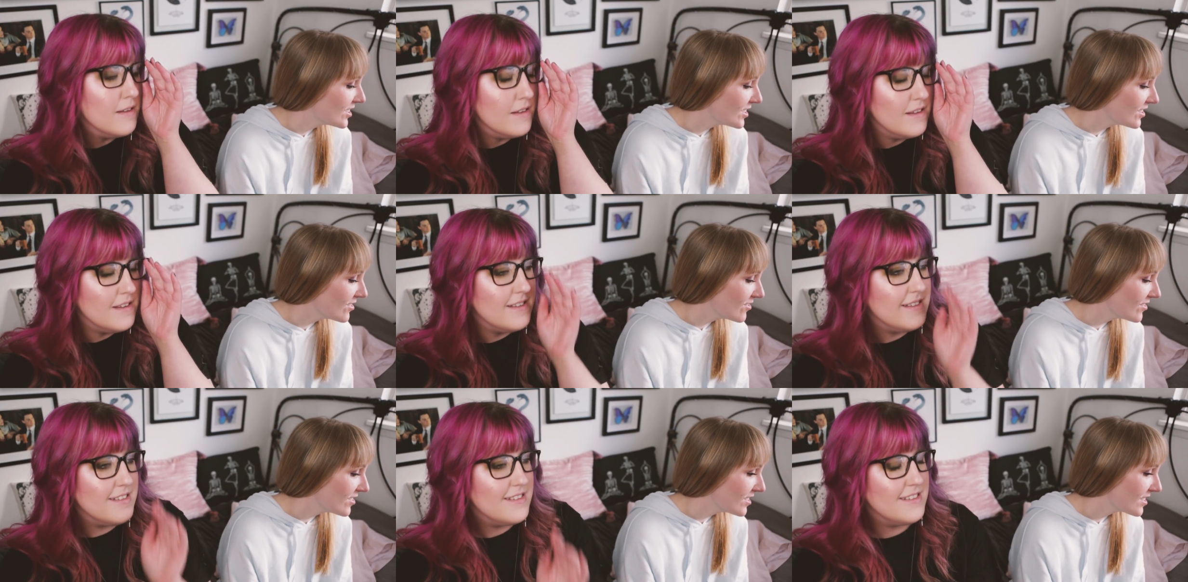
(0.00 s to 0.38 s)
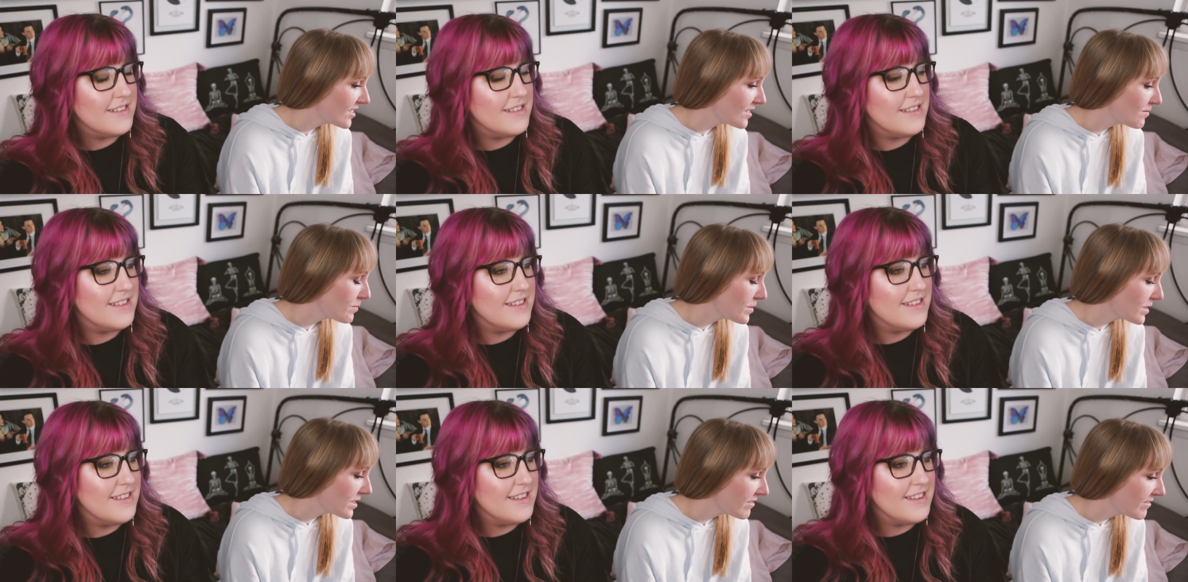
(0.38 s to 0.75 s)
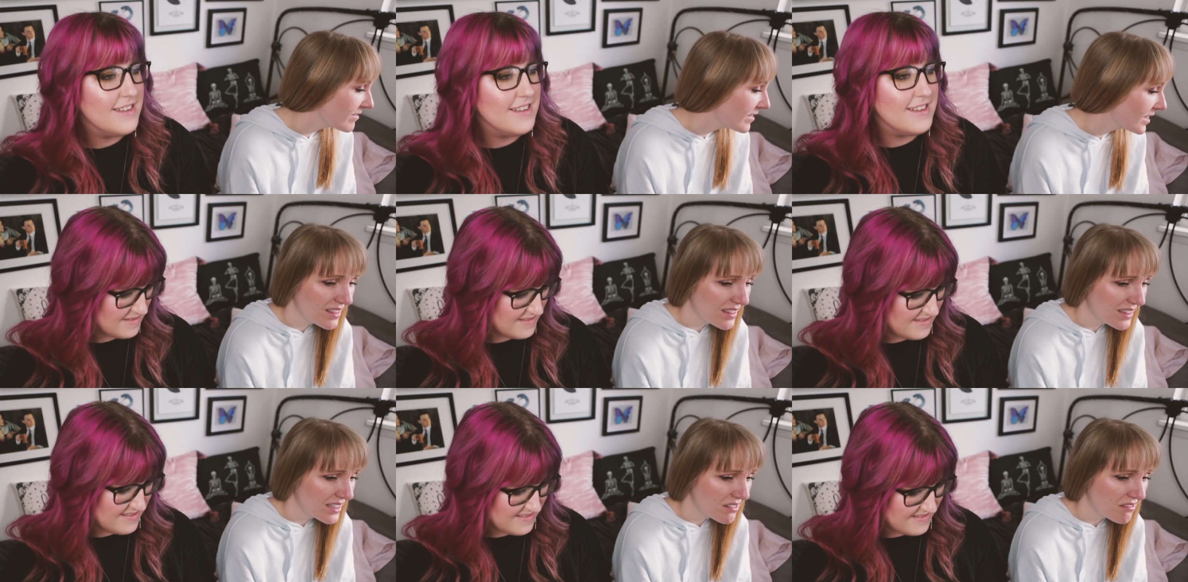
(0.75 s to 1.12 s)
Speaker 1: She was
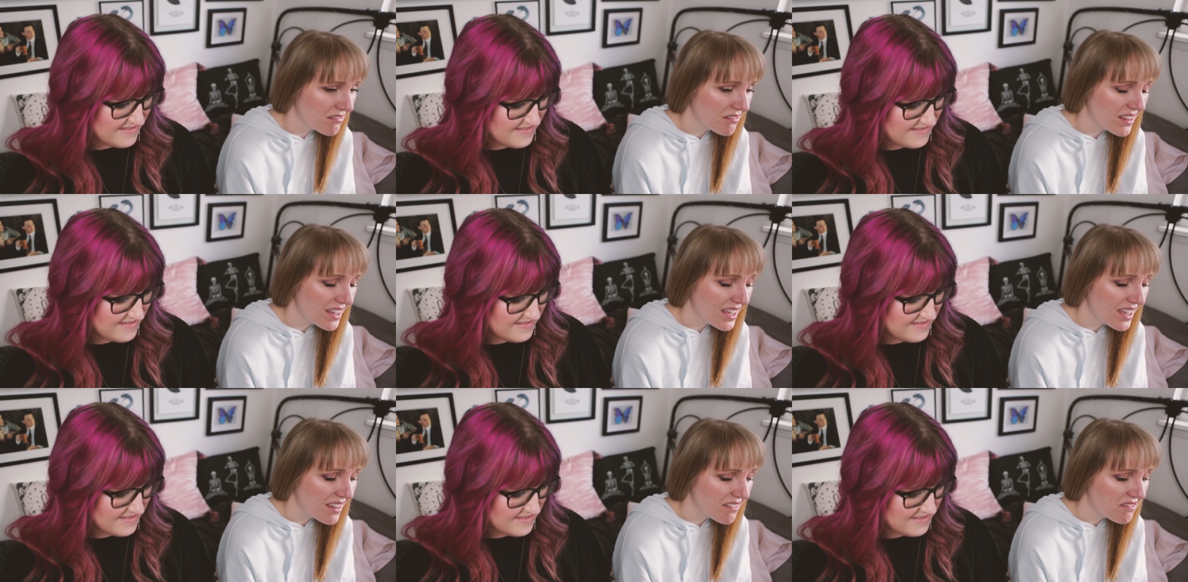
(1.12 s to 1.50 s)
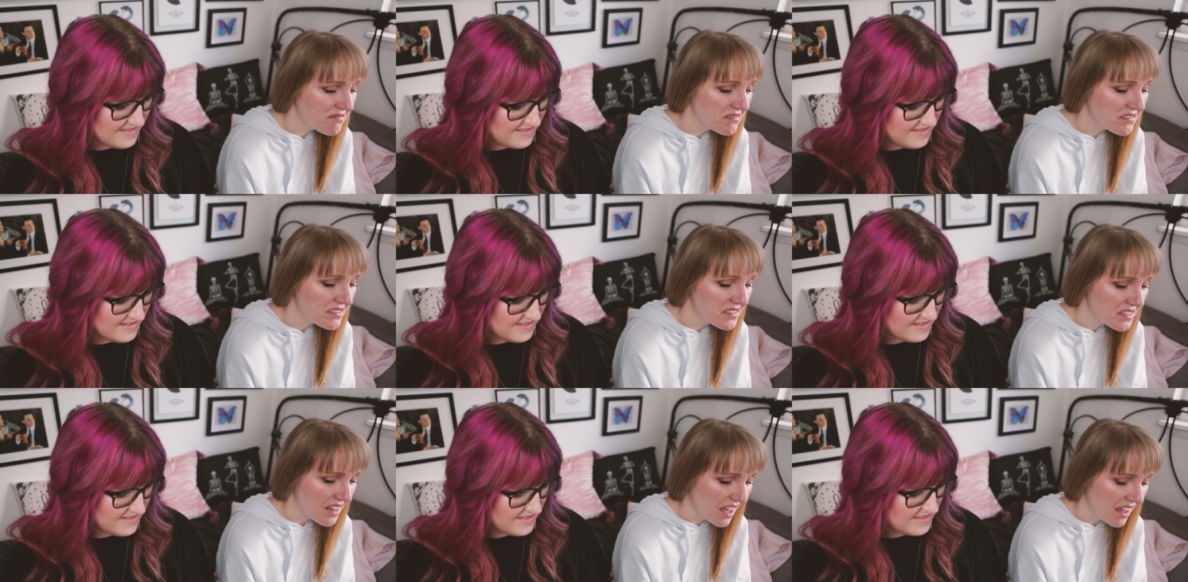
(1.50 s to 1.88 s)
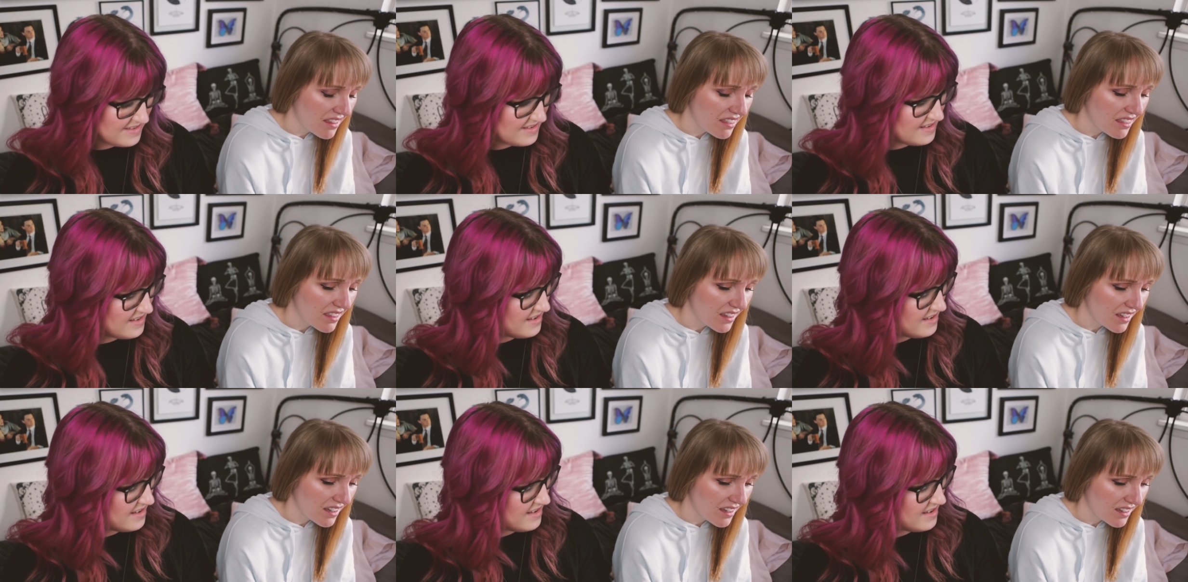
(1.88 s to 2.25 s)
perfect. I literally have
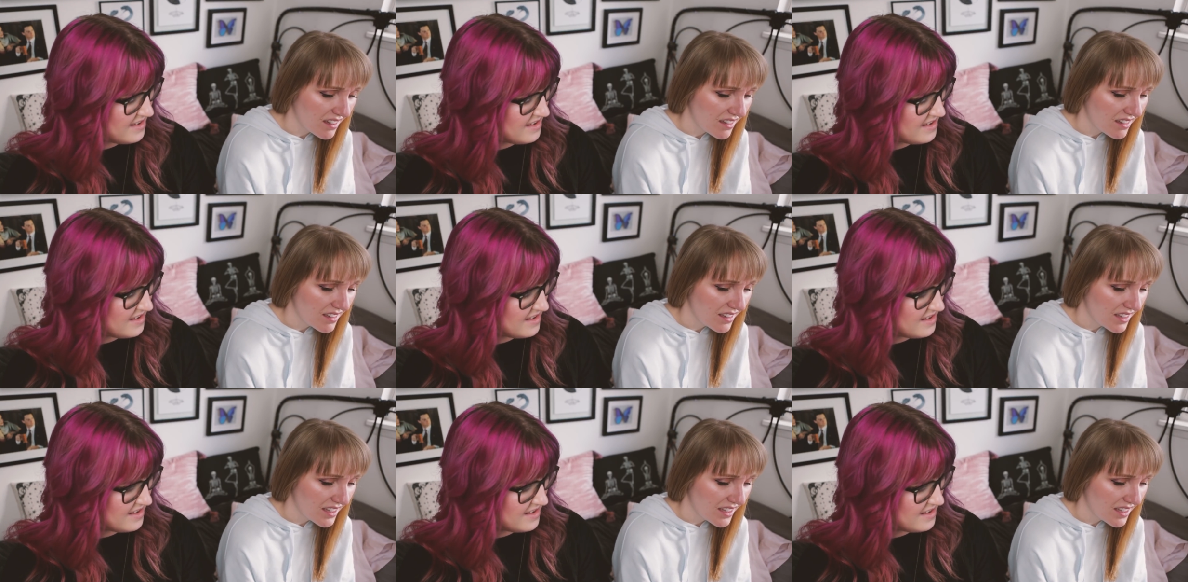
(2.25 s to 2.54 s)
nothing